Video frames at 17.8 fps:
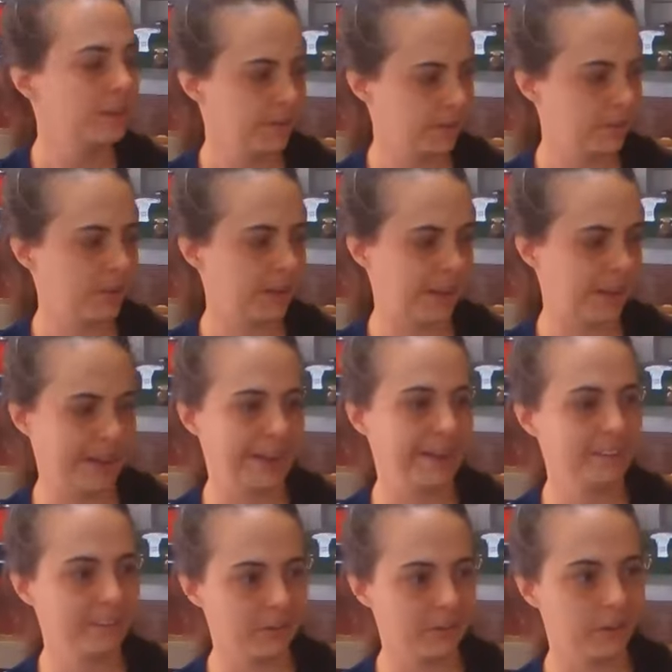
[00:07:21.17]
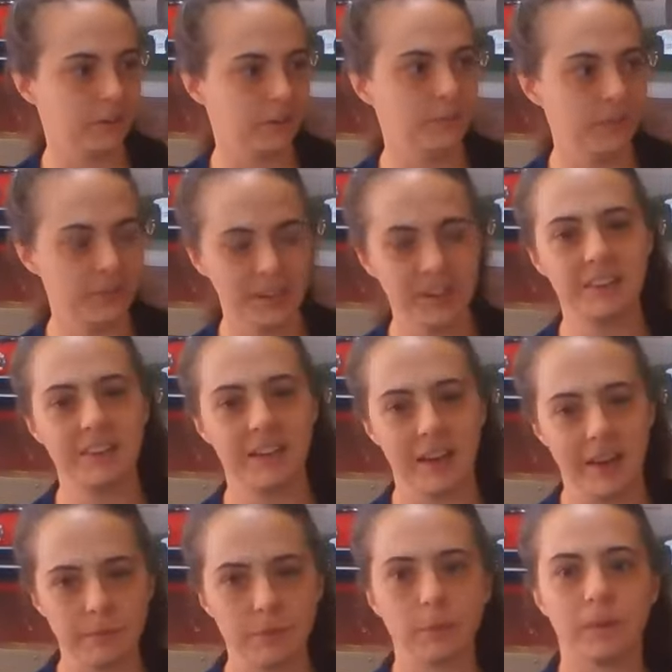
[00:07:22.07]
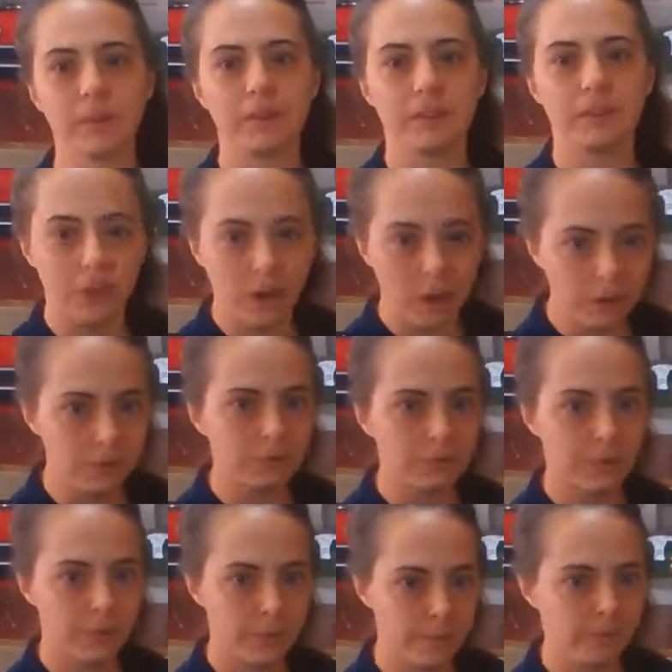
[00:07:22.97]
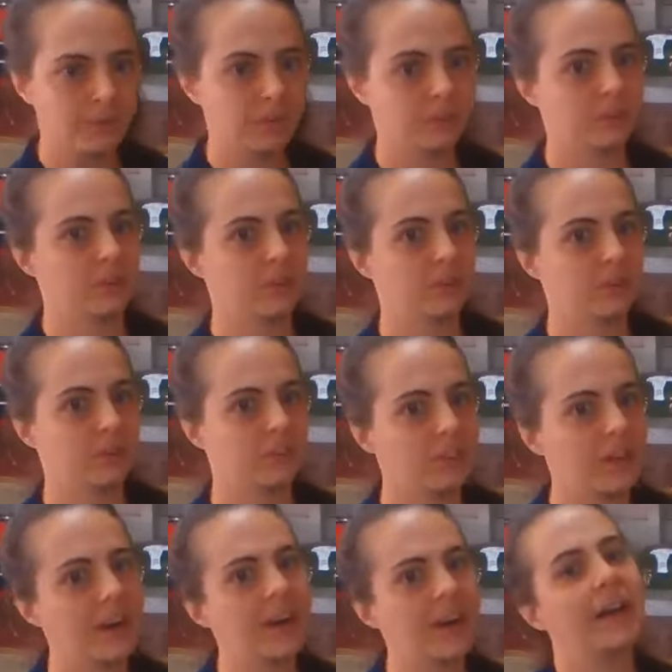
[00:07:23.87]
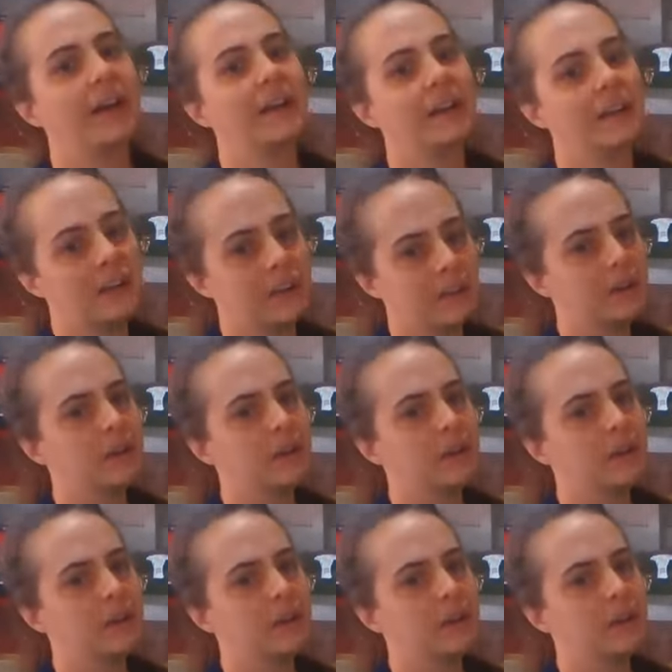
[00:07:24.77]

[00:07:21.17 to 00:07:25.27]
okay, we need to have a really solid fifth position on the slide.